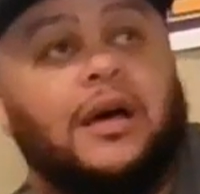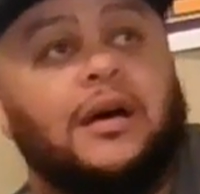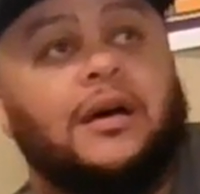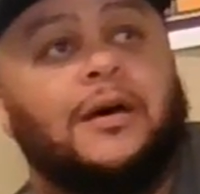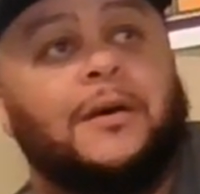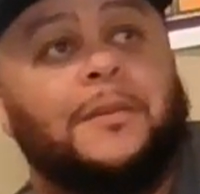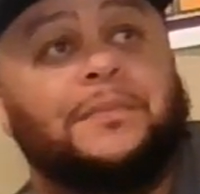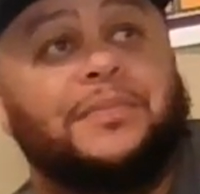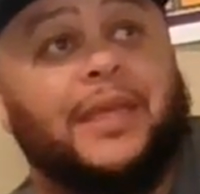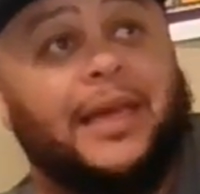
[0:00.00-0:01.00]

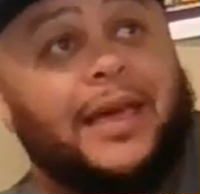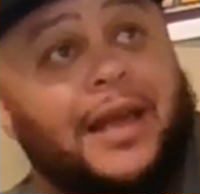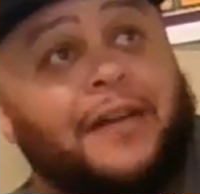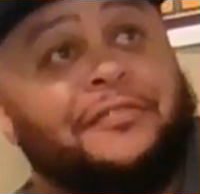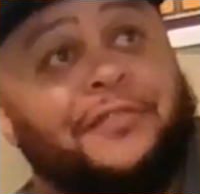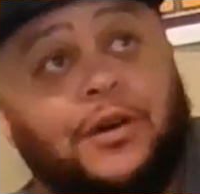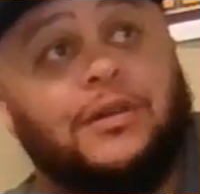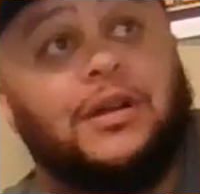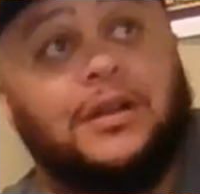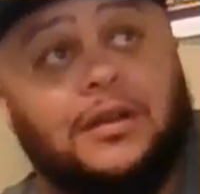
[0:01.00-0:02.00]
And I
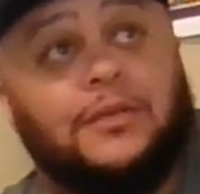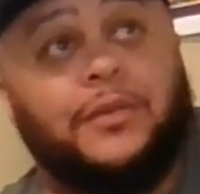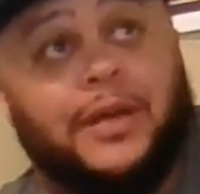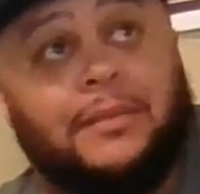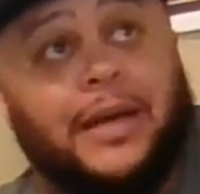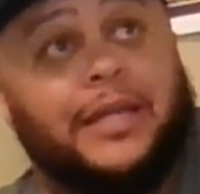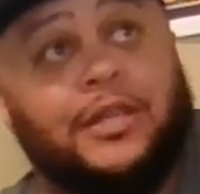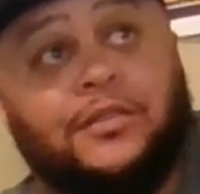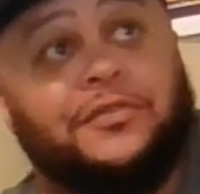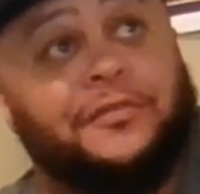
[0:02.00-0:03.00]
felt good when my
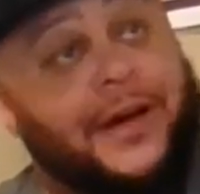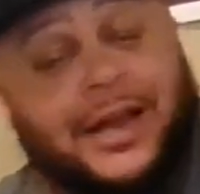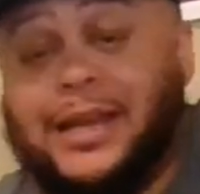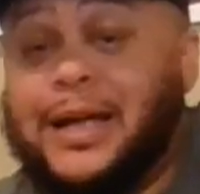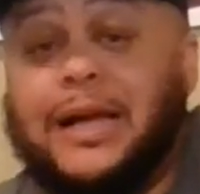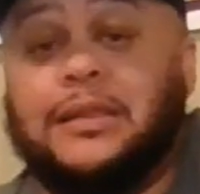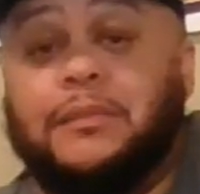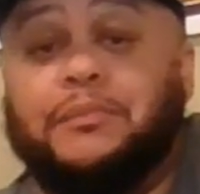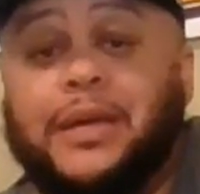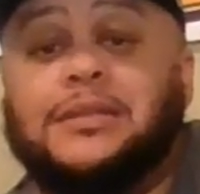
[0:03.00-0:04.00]
Eagles finally got the
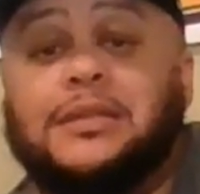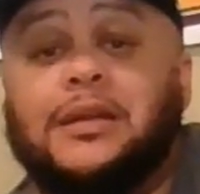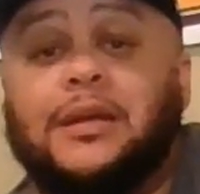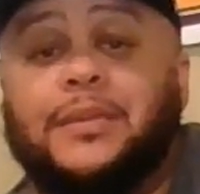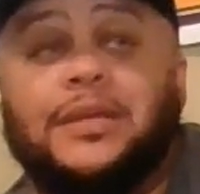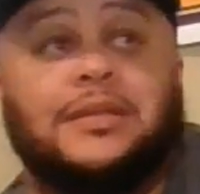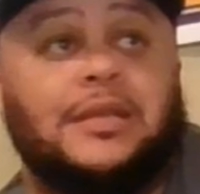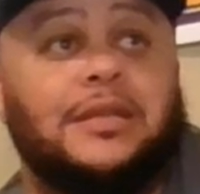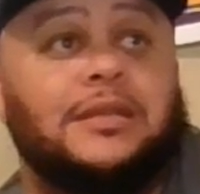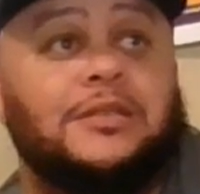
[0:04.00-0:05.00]
best of them
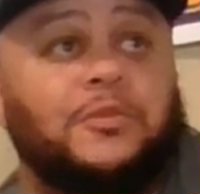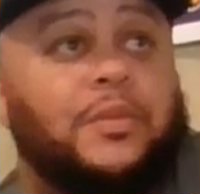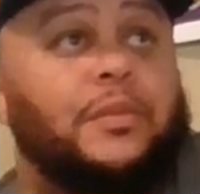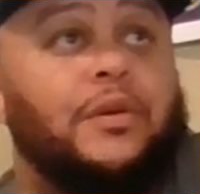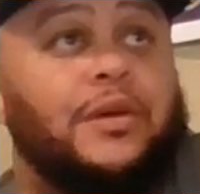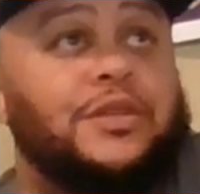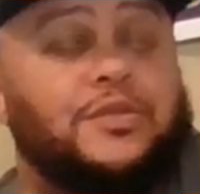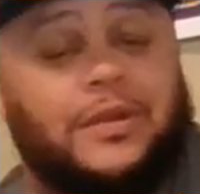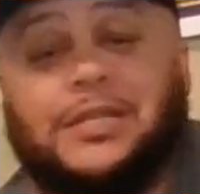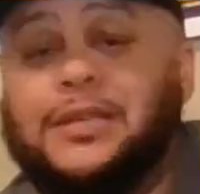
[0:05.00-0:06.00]
in the Super Bowl in
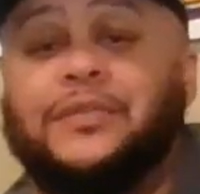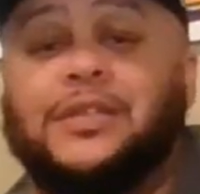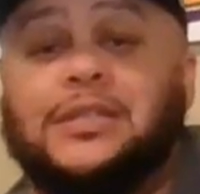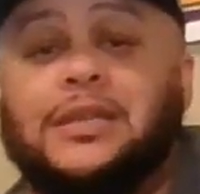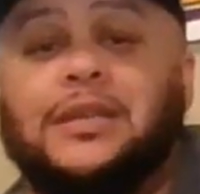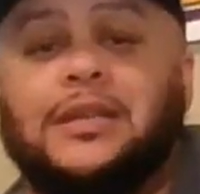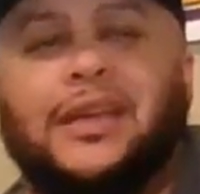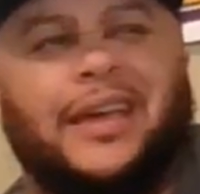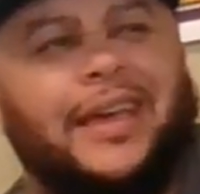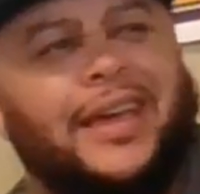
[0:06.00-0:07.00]
2017.
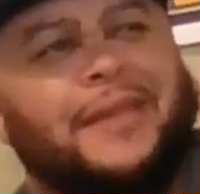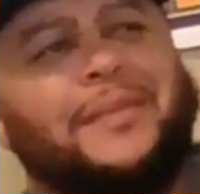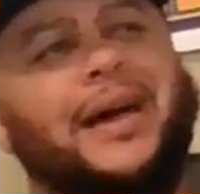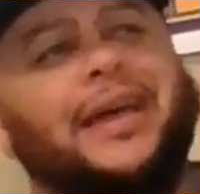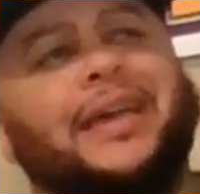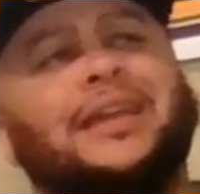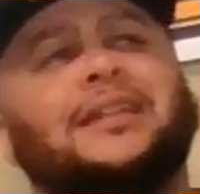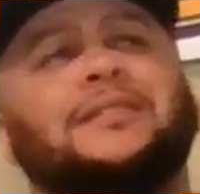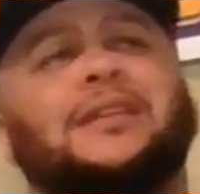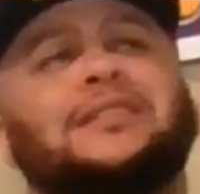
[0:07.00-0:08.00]
And my
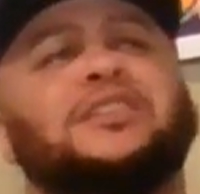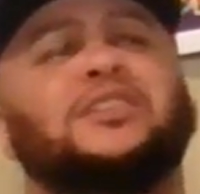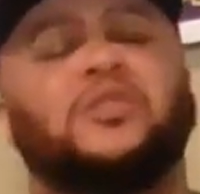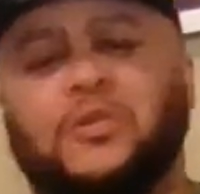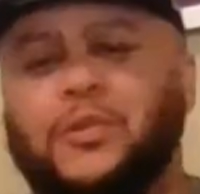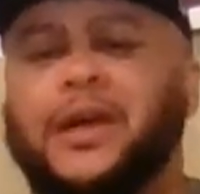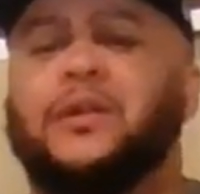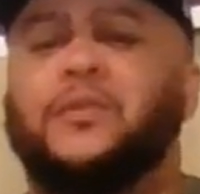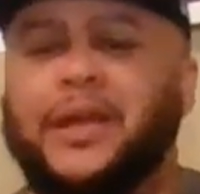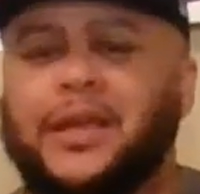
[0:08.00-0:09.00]
hate, you know, went
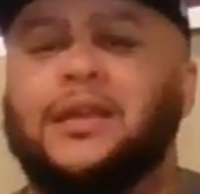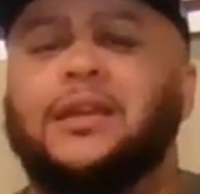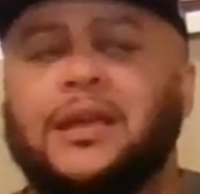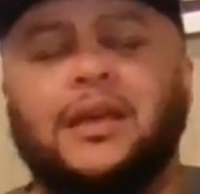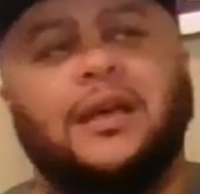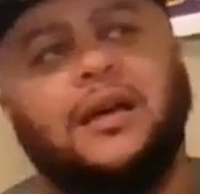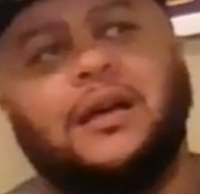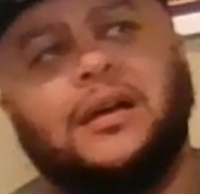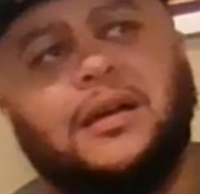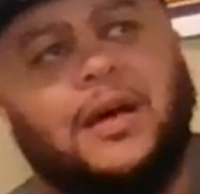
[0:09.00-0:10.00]
away.
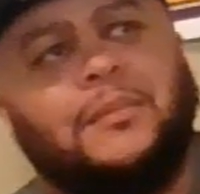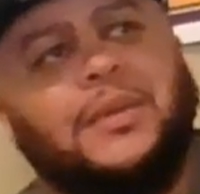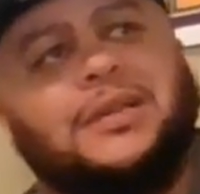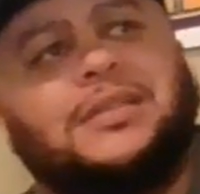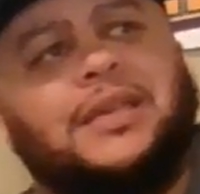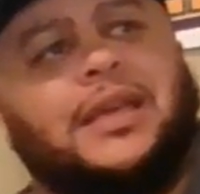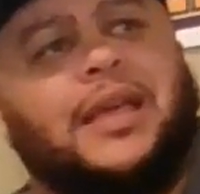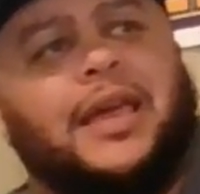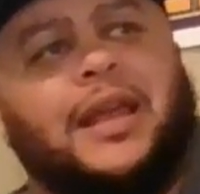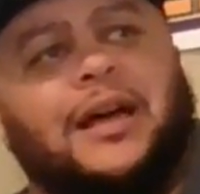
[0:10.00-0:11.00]
I must say,
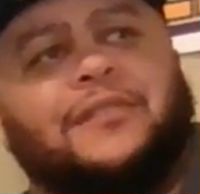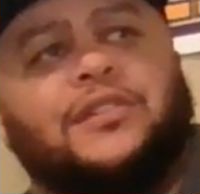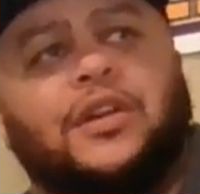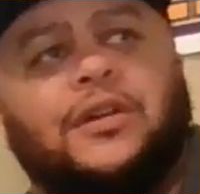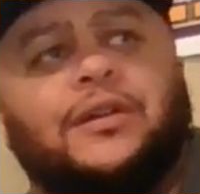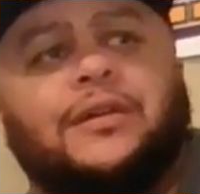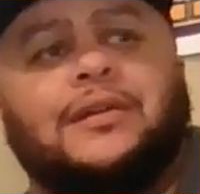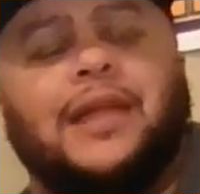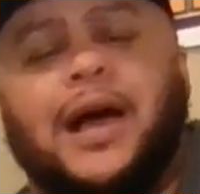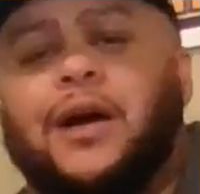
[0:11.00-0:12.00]
and I've
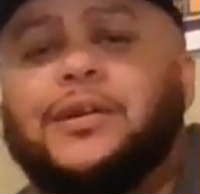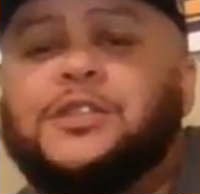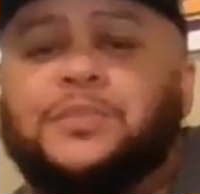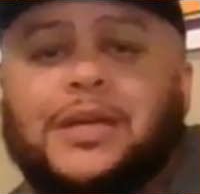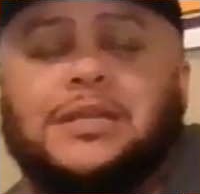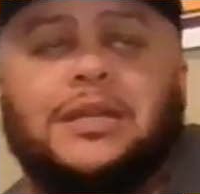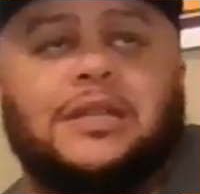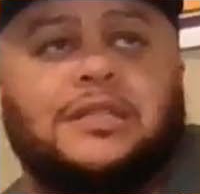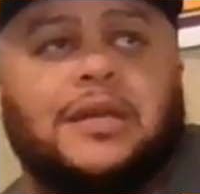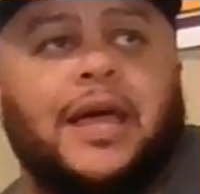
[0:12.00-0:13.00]
learned now especially
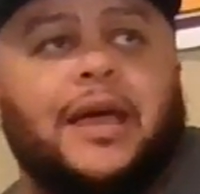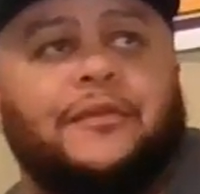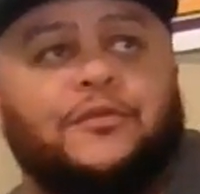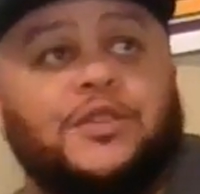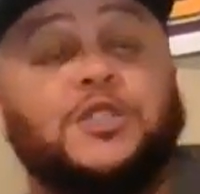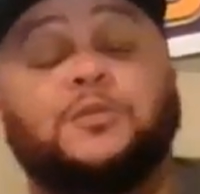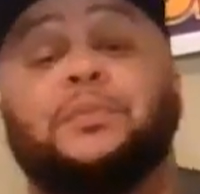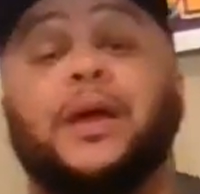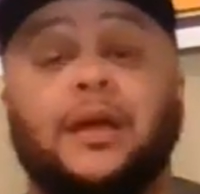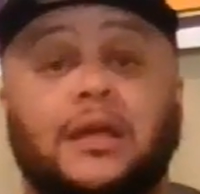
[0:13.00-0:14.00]
to have
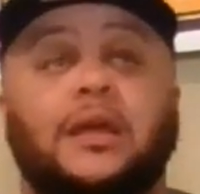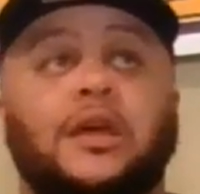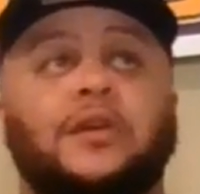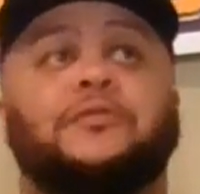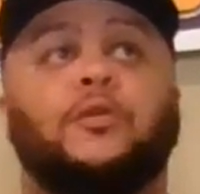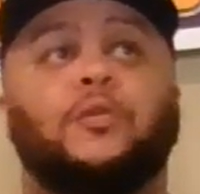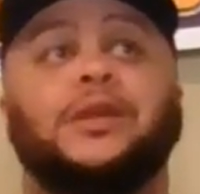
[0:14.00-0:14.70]
respect for